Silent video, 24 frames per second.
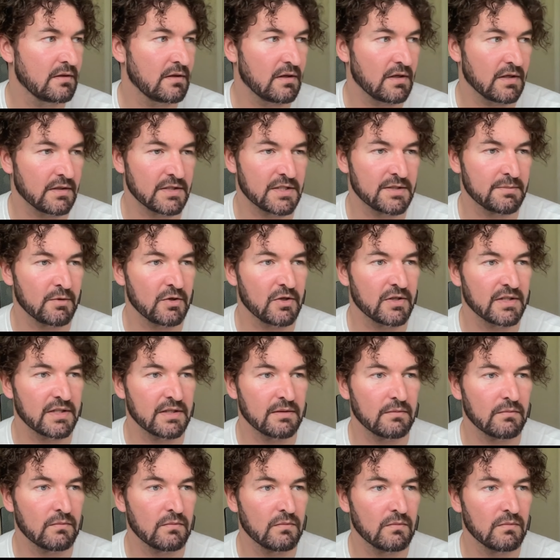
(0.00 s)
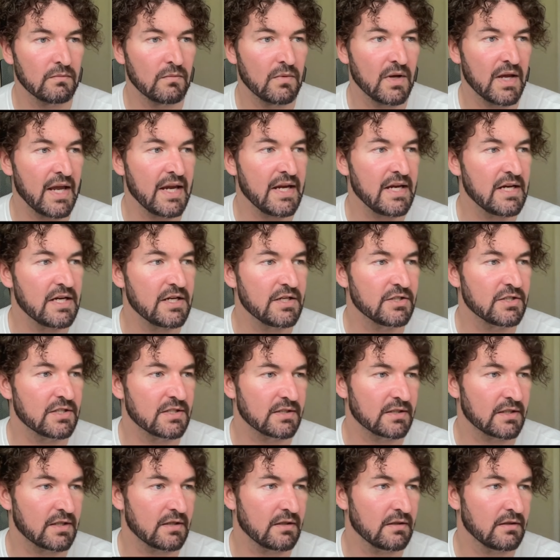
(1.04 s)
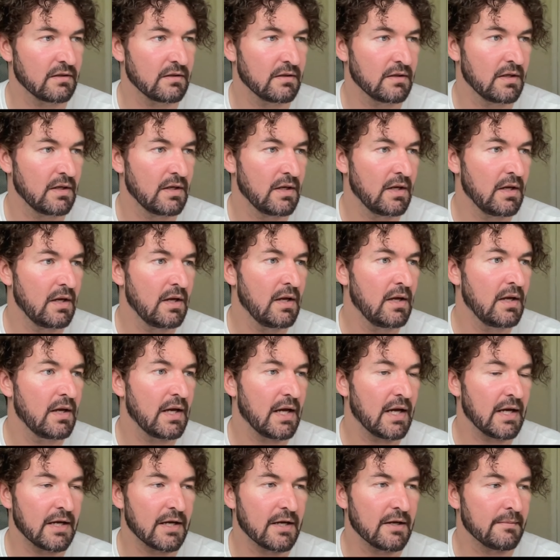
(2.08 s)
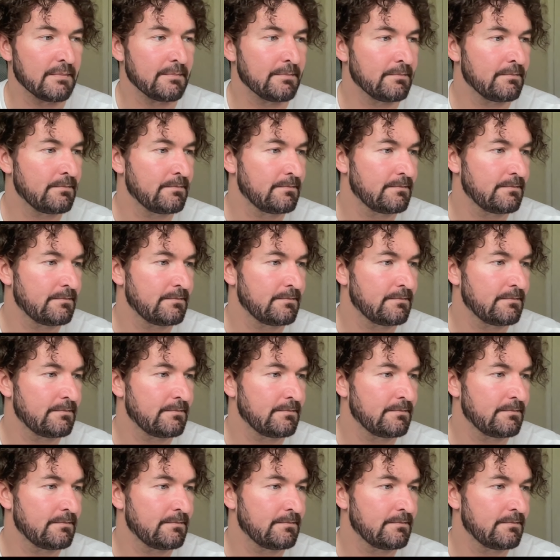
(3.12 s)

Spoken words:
I'd spotted it ages ago. And